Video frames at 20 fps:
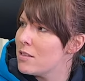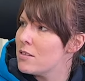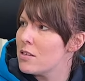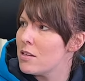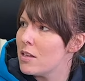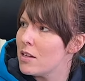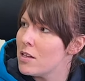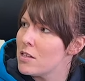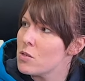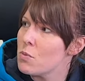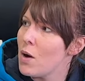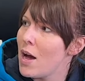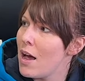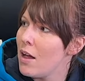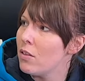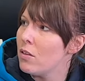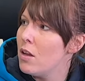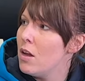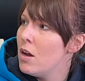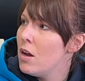mentally as
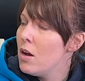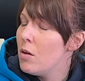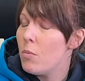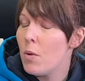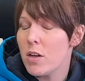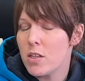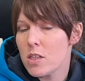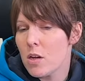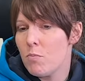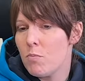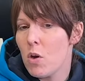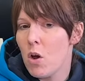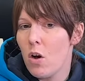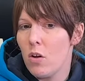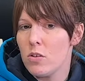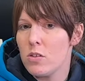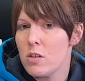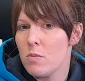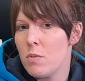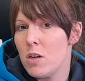well, which I'm
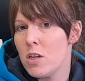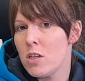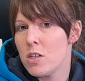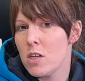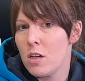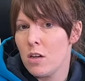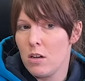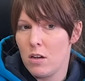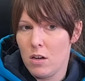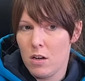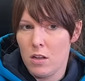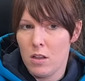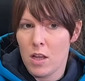not diminishing.